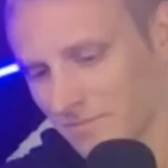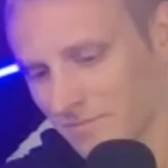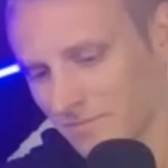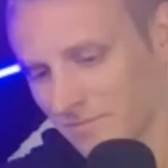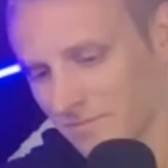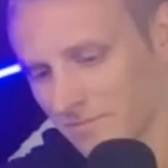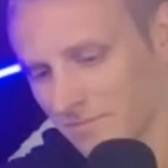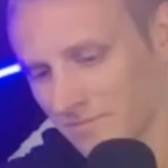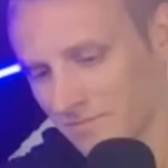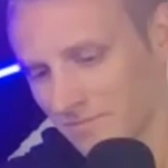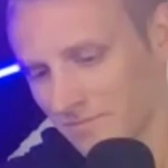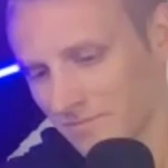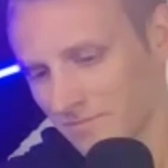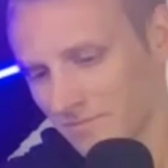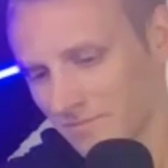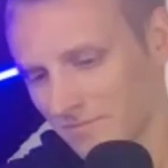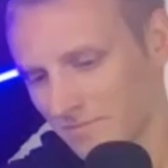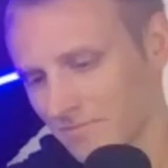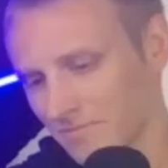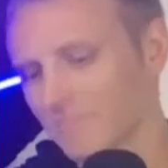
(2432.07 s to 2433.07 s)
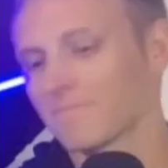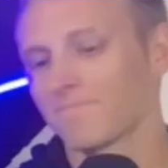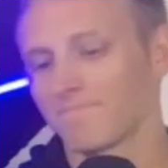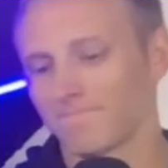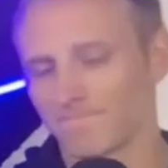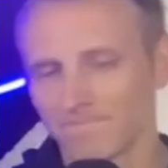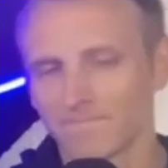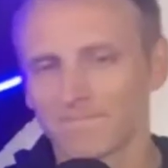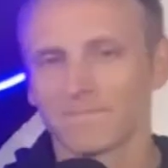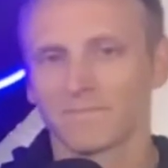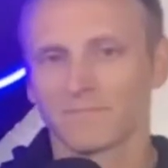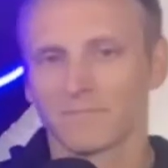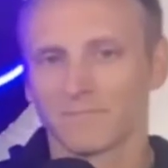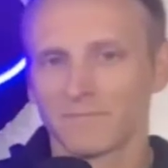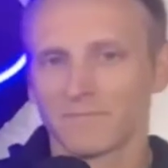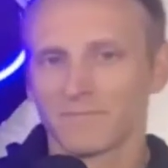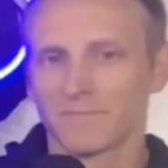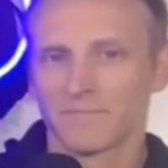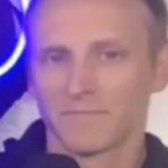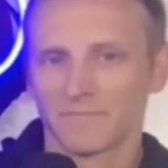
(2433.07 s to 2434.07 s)

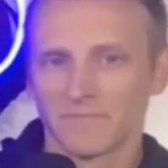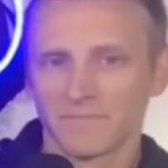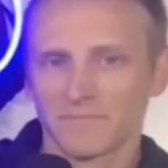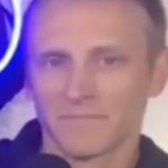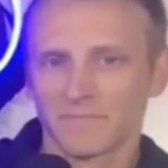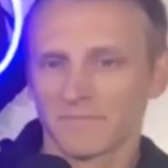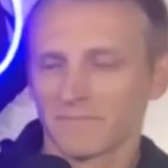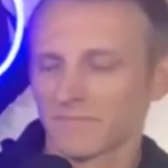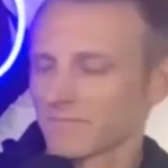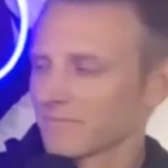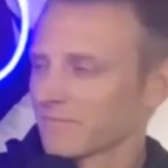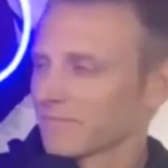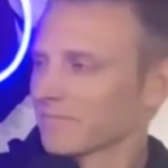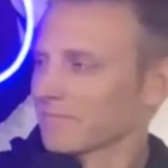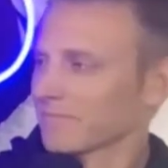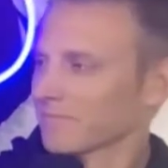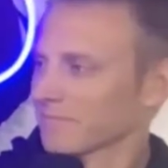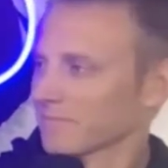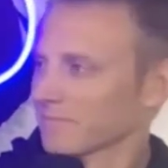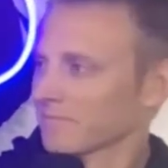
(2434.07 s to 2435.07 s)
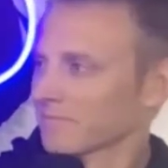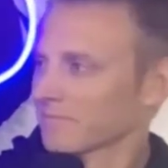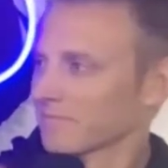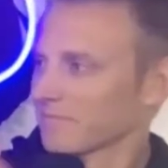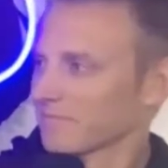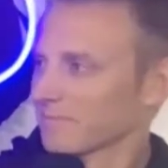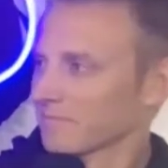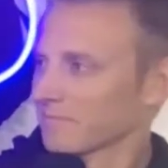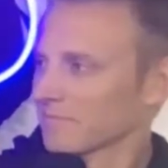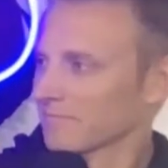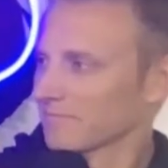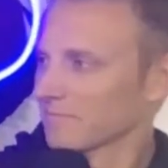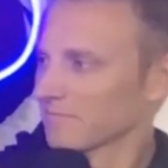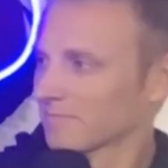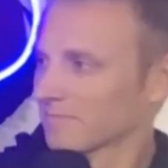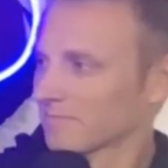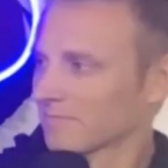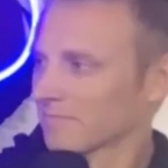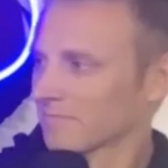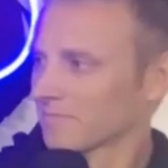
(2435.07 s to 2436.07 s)

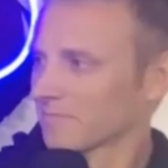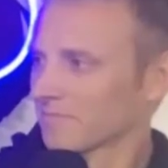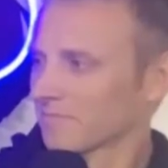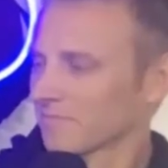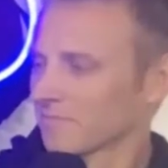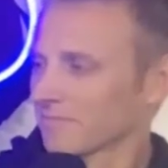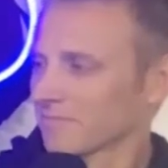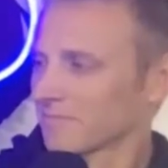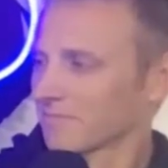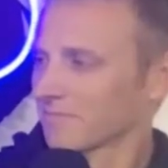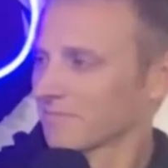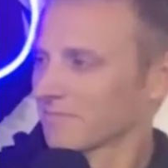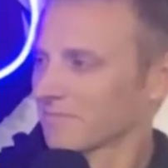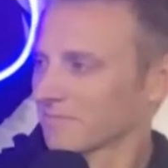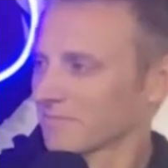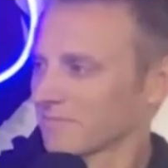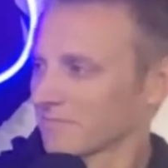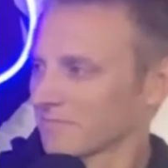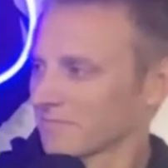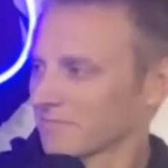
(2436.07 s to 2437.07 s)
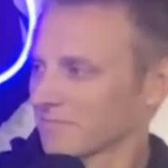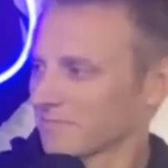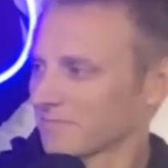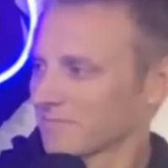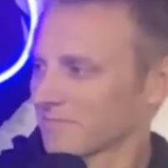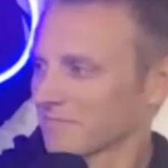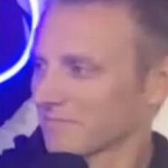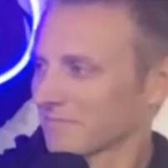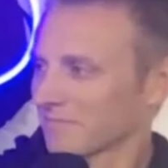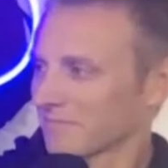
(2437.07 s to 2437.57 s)
[no speech]